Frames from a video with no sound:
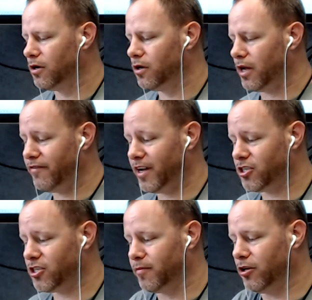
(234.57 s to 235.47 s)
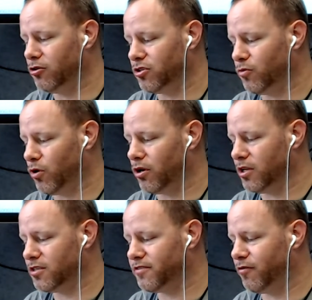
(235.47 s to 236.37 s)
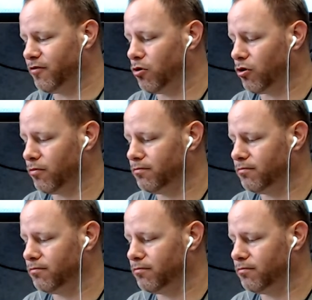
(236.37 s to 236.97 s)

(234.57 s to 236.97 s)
I've actually been using Wunderlist for